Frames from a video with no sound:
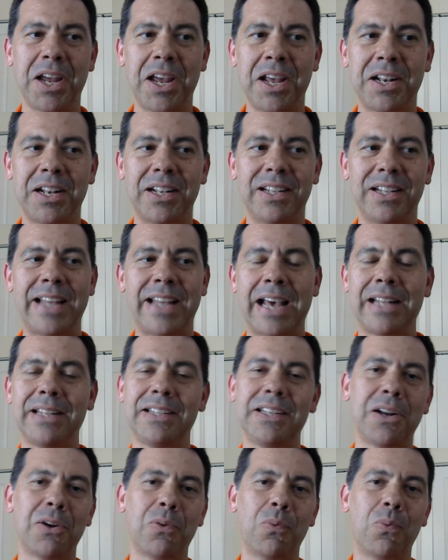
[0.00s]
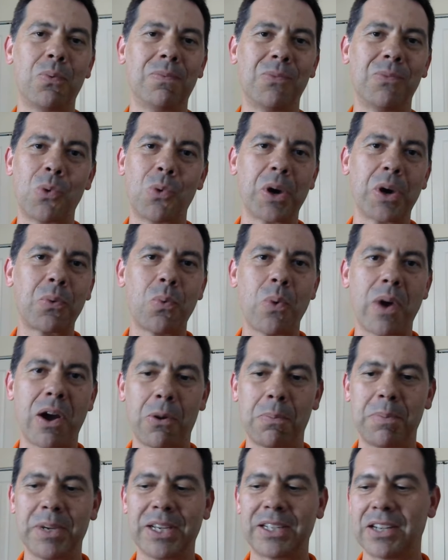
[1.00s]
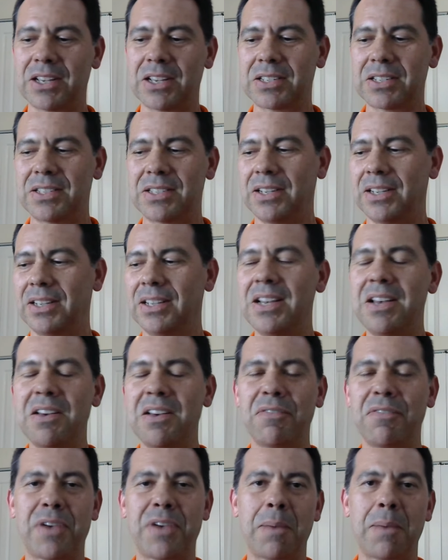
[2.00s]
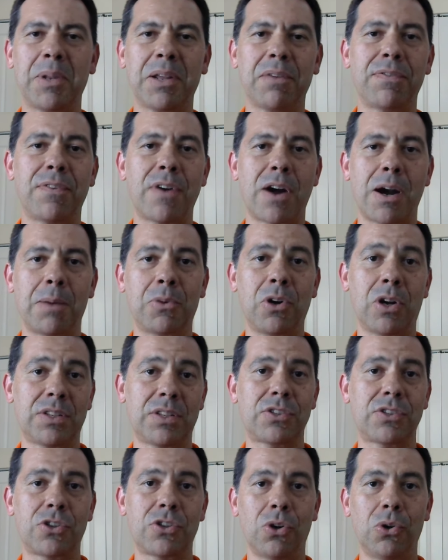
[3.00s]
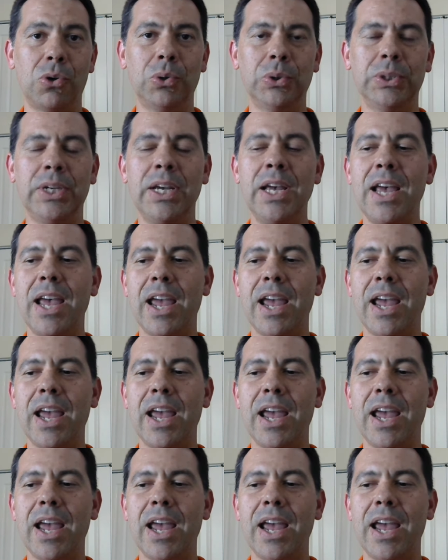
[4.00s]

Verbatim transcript: and that didn't work well because the family farm got sold.